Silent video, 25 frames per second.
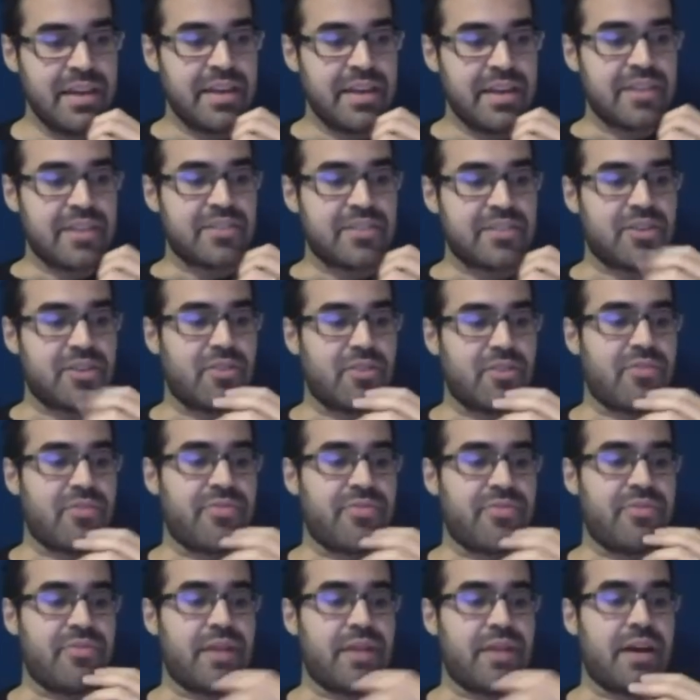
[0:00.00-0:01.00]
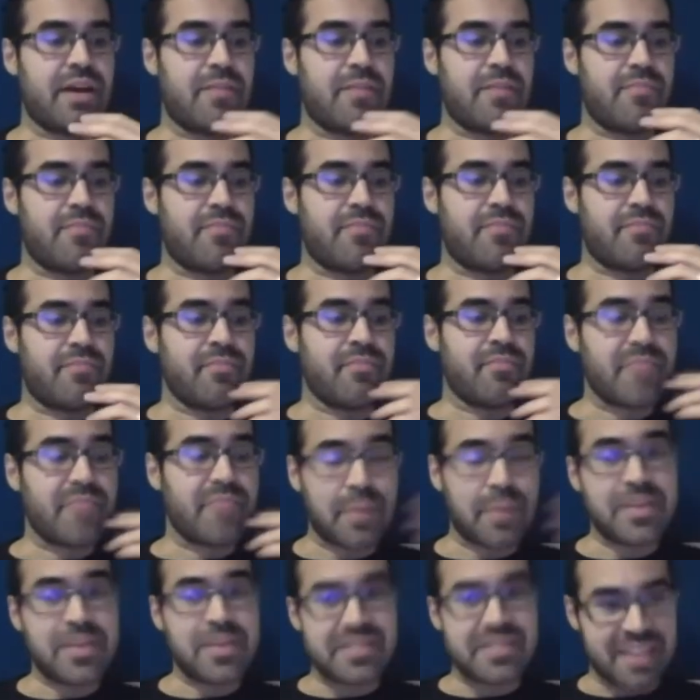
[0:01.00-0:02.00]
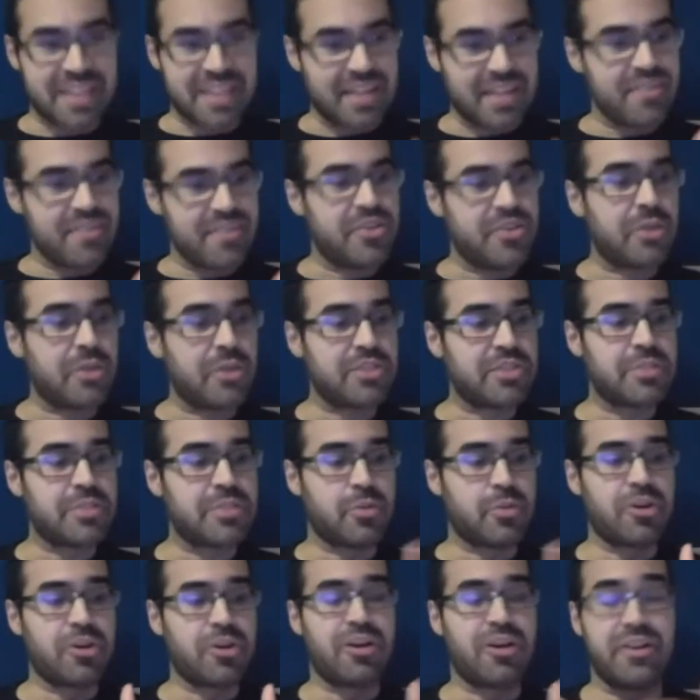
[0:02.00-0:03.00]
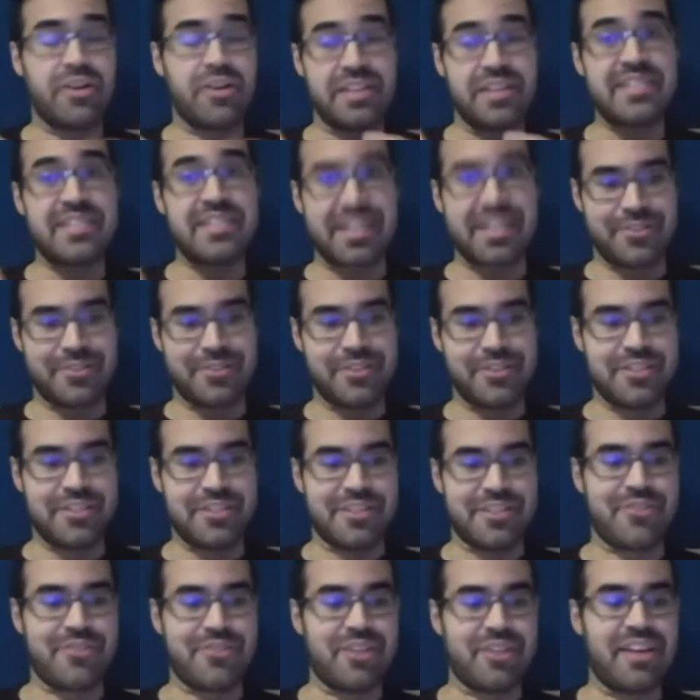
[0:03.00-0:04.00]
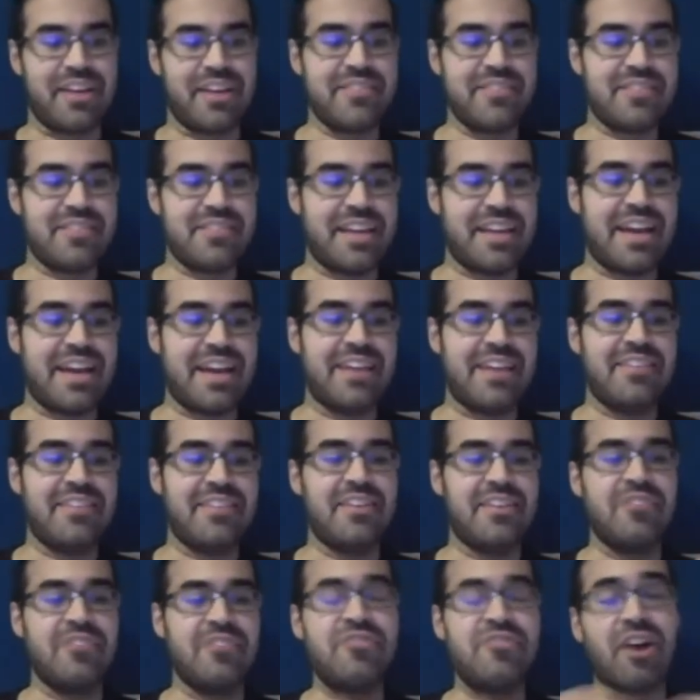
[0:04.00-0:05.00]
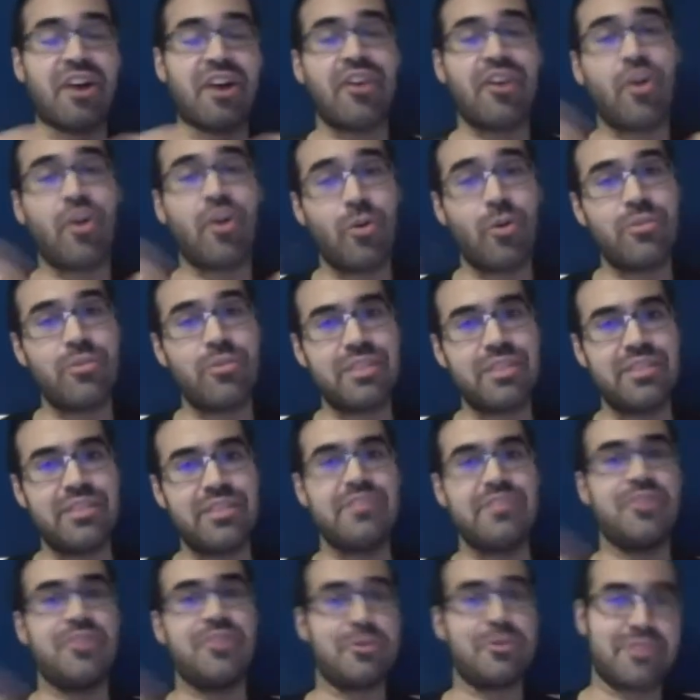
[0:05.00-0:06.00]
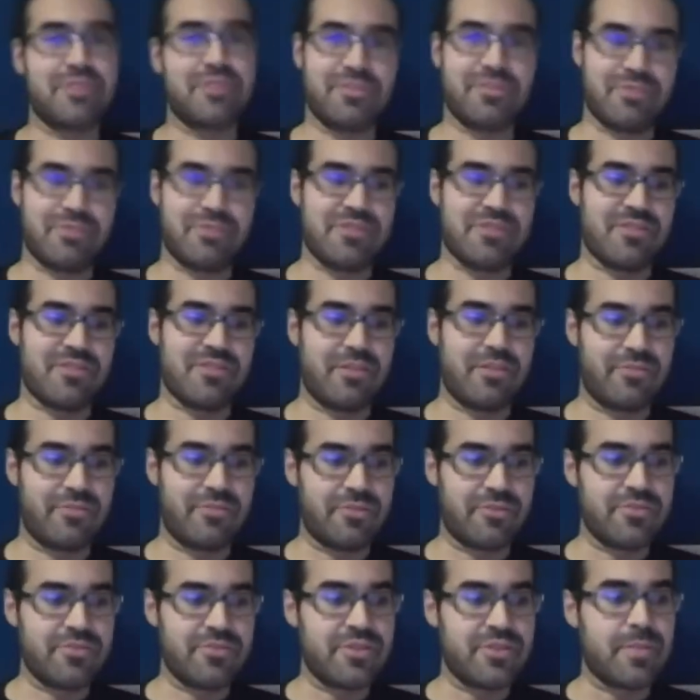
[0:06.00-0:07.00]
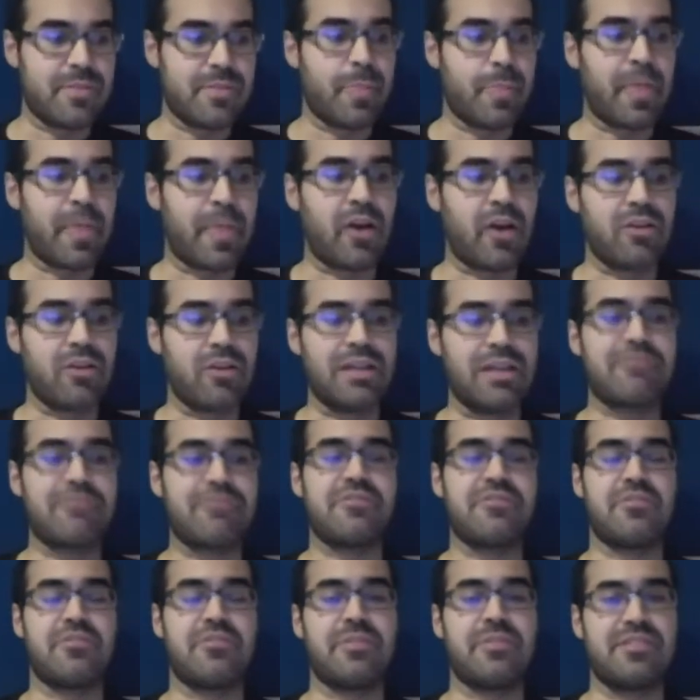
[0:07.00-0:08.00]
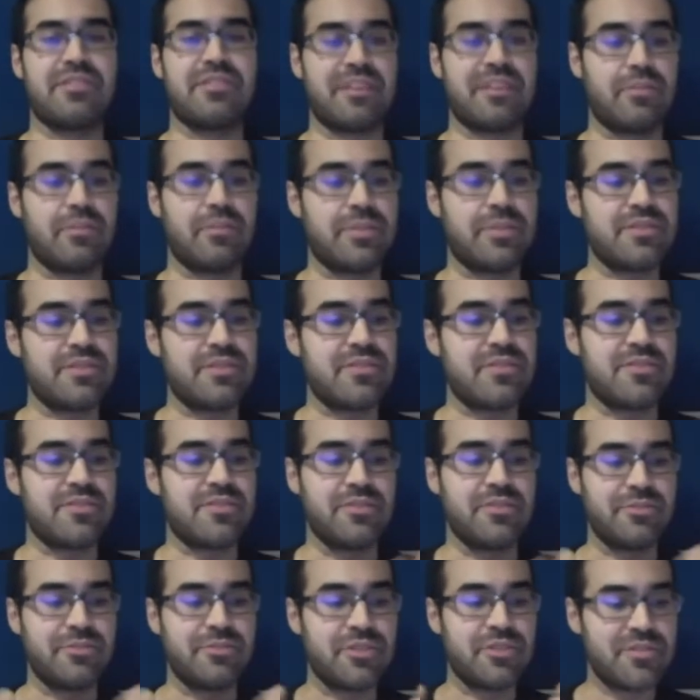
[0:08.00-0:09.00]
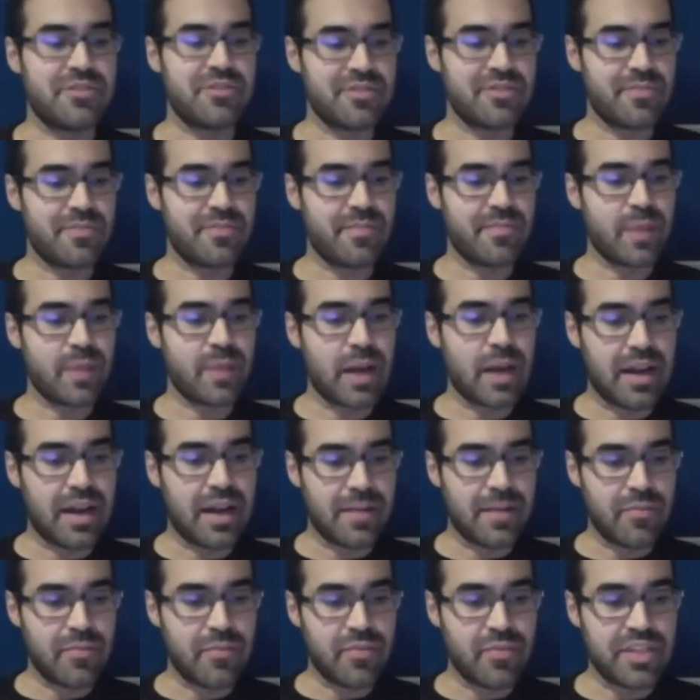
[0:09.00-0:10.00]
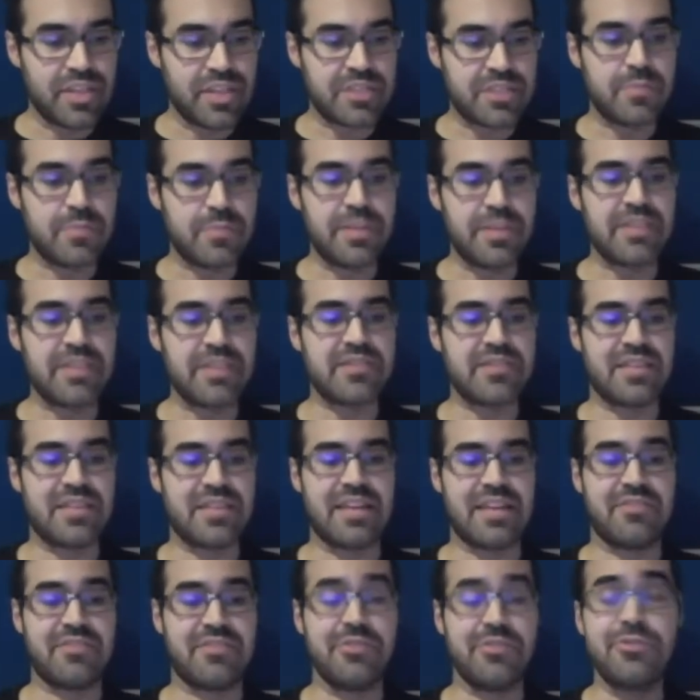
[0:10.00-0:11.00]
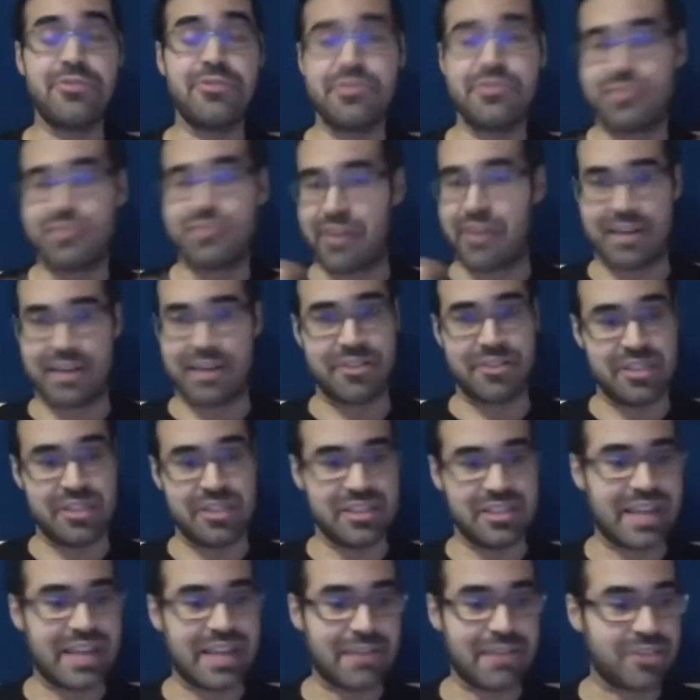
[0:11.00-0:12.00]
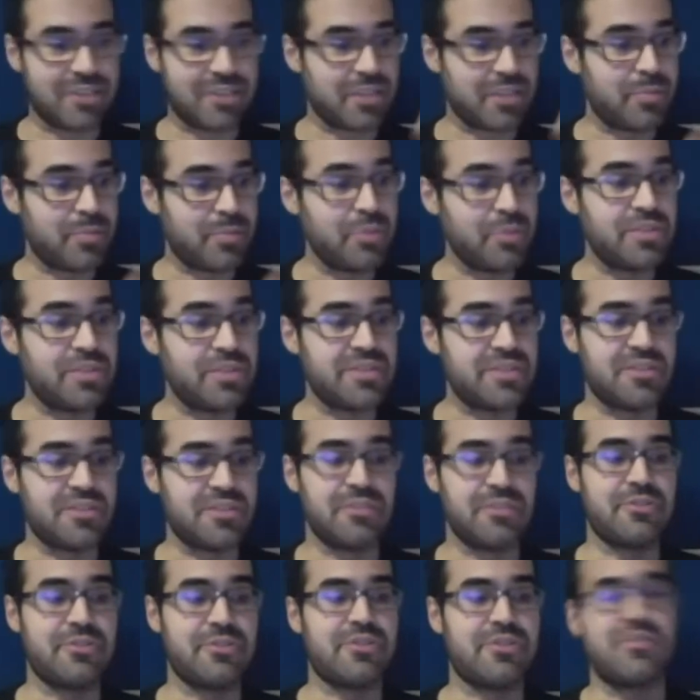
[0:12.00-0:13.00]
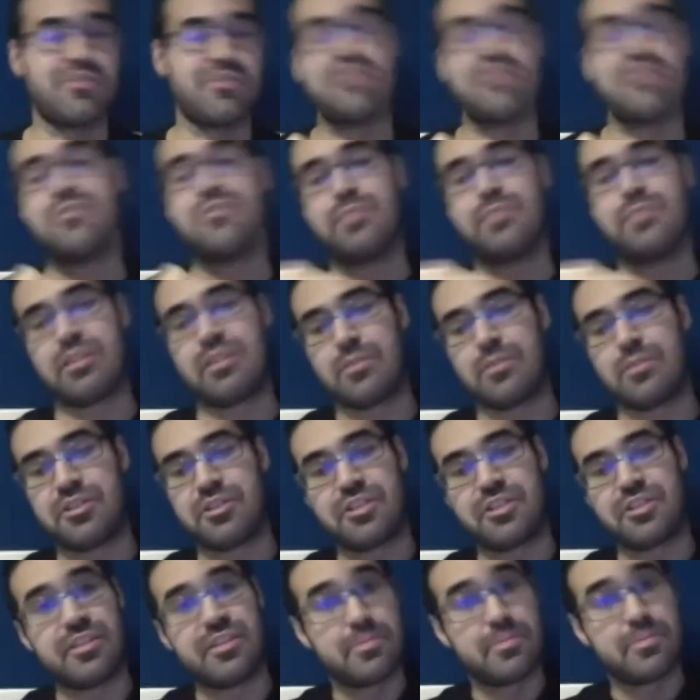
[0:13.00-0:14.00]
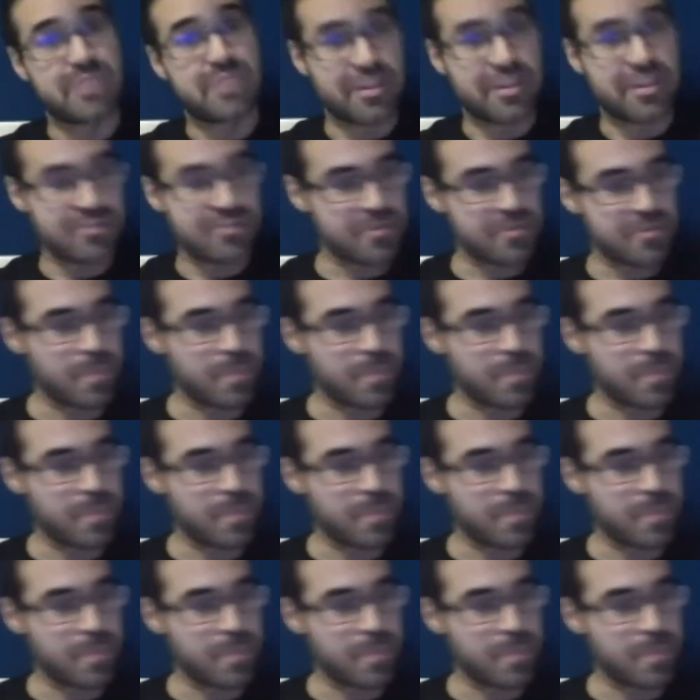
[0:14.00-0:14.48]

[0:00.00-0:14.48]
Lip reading: So that being said, Gnosis protocol is actually decentralized, and not only Gnosis run solvers are allowed to submit settlements and solutions. This means that users are actually allowed to compute these solutions and submit them on chain themselves.